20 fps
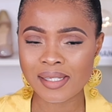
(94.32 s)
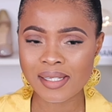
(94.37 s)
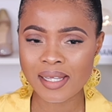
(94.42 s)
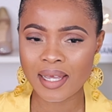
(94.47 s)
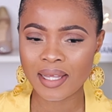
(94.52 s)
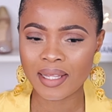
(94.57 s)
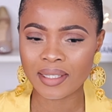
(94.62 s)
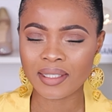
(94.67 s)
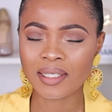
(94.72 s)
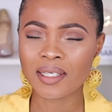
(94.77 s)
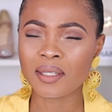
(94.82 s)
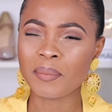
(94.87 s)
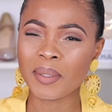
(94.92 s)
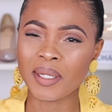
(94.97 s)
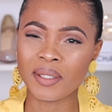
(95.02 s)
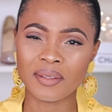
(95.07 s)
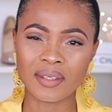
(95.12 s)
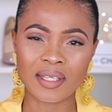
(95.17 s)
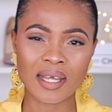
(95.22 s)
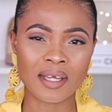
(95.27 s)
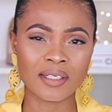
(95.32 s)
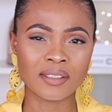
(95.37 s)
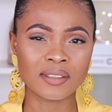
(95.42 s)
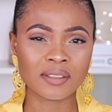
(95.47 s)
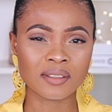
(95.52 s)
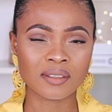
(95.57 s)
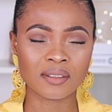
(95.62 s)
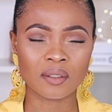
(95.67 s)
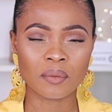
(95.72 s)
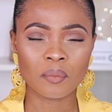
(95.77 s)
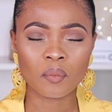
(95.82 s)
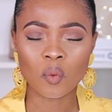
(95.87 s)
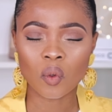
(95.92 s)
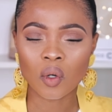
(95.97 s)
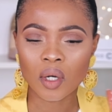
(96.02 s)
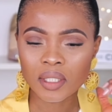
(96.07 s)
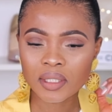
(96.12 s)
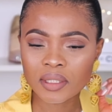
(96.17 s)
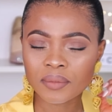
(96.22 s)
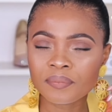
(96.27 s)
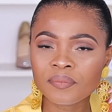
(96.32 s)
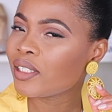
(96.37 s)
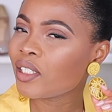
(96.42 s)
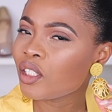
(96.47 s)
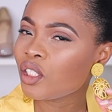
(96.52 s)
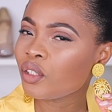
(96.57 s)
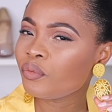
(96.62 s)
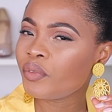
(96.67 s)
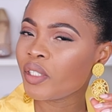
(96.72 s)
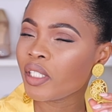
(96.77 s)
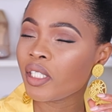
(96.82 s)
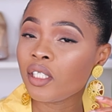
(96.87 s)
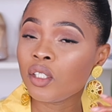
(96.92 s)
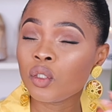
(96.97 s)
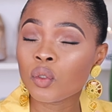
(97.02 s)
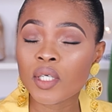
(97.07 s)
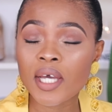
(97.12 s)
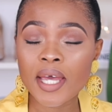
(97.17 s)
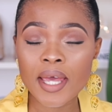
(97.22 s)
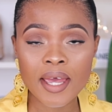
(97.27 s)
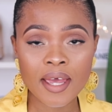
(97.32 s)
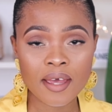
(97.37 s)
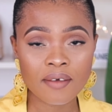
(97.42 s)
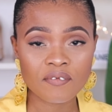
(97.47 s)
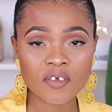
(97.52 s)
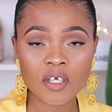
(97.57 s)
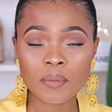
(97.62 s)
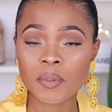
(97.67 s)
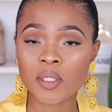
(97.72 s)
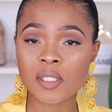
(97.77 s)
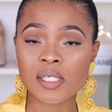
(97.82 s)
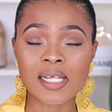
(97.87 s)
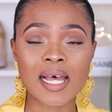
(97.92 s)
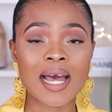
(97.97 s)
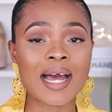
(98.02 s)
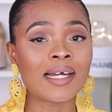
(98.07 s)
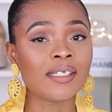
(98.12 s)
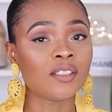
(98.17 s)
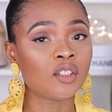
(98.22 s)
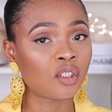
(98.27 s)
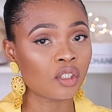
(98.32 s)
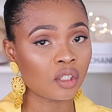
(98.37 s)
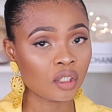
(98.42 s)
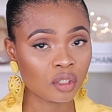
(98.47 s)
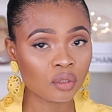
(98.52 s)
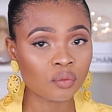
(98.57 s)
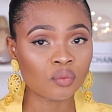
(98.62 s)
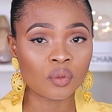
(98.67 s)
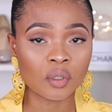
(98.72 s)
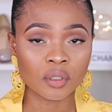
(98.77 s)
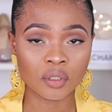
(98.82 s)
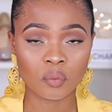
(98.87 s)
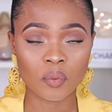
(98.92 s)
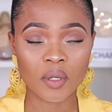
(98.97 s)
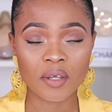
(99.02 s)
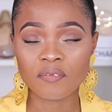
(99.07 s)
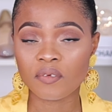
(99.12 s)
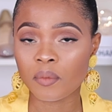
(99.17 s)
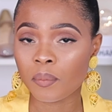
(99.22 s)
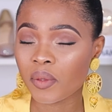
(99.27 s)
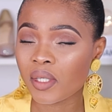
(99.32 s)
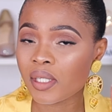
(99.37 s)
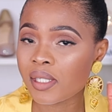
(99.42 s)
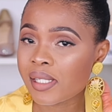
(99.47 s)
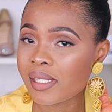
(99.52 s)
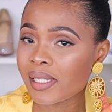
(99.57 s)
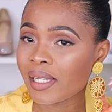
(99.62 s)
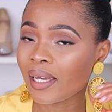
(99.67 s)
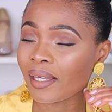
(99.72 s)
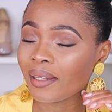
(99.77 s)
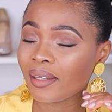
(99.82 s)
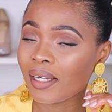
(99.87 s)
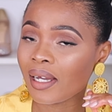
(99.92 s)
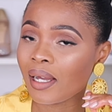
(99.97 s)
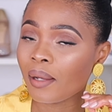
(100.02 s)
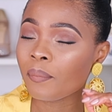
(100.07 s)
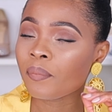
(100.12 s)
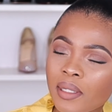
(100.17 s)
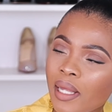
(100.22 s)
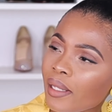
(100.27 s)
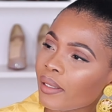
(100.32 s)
ten, I think about nine somewhat. It doesn't really look heavy because I just run away from things like that.